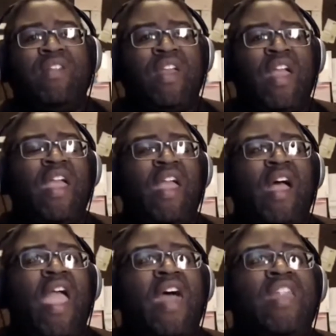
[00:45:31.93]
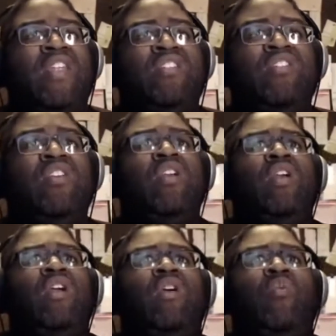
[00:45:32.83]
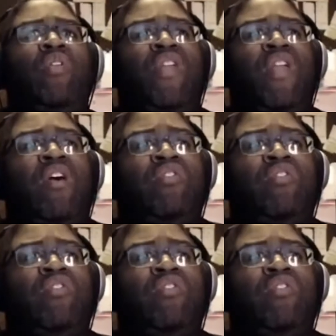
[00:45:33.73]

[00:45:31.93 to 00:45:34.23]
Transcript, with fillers: Like I had one thing I